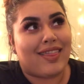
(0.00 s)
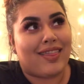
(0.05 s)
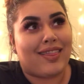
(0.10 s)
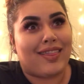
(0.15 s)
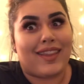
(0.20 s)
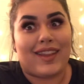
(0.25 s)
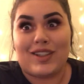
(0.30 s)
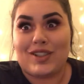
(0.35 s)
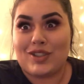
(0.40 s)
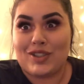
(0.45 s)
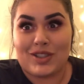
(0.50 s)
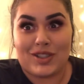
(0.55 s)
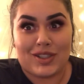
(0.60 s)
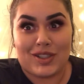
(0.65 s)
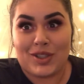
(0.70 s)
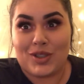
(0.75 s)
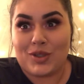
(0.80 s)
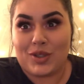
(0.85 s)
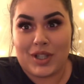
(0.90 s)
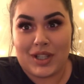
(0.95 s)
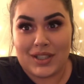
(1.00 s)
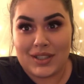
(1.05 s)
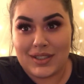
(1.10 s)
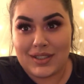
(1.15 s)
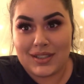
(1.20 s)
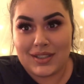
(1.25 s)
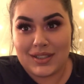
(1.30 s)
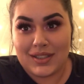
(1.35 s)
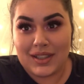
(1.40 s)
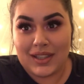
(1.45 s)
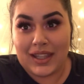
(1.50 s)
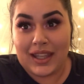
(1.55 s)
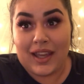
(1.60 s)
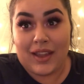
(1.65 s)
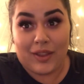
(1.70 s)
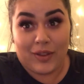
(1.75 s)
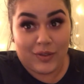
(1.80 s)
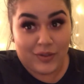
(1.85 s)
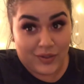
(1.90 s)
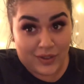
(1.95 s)
let's just address the
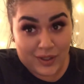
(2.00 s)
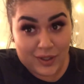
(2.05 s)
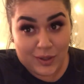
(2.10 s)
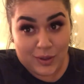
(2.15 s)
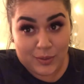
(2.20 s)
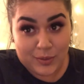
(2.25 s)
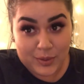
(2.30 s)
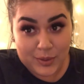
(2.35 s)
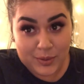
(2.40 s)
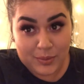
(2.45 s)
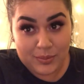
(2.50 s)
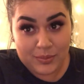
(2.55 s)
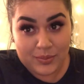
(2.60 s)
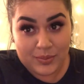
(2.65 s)
elephant in the room.